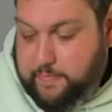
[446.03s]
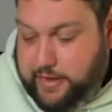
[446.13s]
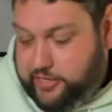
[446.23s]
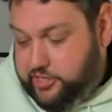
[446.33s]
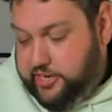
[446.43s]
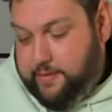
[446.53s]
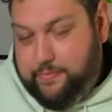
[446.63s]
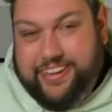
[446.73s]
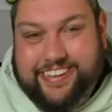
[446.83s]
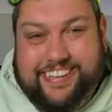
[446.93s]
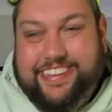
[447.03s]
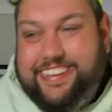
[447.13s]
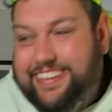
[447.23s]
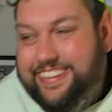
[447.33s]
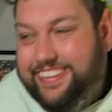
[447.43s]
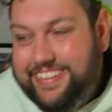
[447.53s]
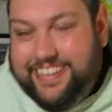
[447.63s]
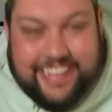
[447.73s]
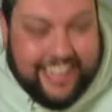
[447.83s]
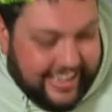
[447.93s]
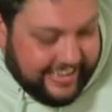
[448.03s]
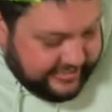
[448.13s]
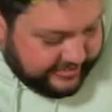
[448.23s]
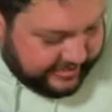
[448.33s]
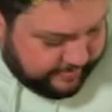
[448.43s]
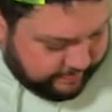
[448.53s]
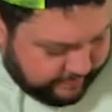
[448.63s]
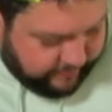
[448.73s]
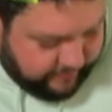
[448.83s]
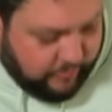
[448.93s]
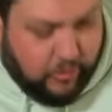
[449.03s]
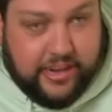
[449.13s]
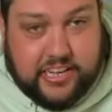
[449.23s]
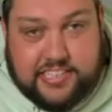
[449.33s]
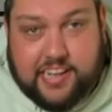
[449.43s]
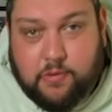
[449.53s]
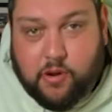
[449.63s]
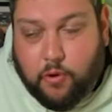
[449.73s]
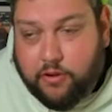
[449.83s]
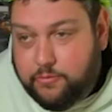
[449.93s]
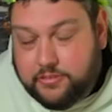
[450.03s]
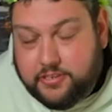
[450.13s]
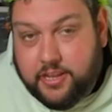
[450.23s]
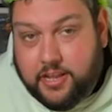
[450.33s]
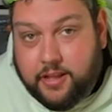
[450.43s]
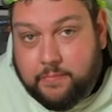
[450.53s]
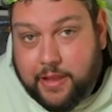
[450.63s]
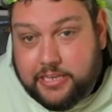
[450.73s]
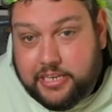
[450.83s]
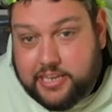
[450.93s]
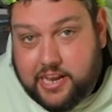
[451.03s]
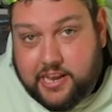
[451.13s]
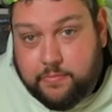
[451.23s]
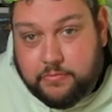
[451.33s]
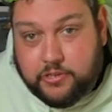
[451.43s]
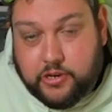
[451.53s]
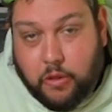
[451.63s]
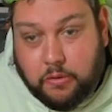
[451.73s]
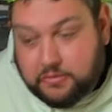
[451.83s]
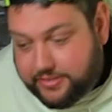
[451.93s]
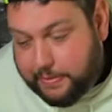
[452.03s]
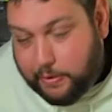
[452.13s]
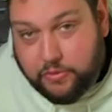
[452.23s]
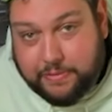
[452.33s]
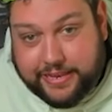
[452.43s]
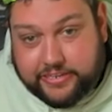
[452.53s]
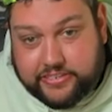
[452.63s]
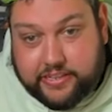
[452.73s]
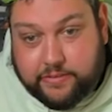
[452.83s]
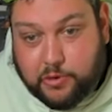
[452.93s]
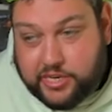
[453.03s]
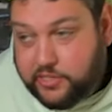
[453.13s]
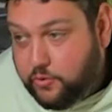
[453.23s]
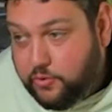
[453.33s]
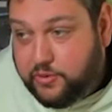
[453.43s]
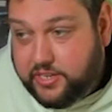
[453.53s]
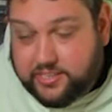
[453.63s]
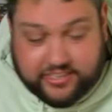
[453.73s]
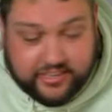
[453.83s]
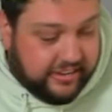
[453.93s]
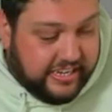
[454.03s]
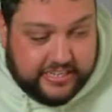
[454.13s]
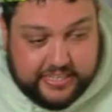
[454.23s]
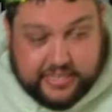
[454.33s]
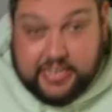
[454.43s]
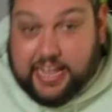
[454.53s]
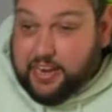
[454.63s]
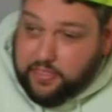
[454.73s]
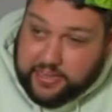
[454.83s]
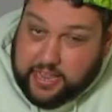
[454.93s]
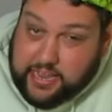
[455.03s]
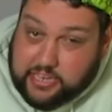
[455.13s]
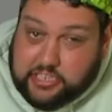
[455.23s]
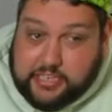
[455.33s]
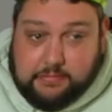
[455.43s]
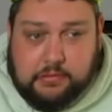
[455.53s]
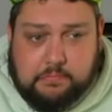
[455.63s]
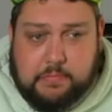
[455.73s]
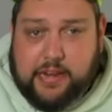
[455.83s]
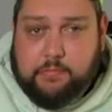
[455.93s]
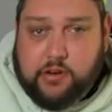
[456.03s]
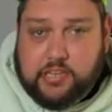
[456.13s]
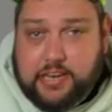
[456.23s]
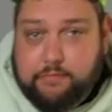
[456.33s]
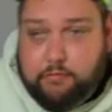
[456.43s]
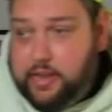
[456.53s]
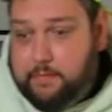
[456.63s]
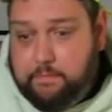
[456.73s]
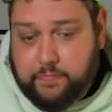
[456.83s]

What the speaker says: messaging him. And from what I can tell, my wife was basically telling him to not spill the beans that one is on order. So, and I think they actually made a point of delivering it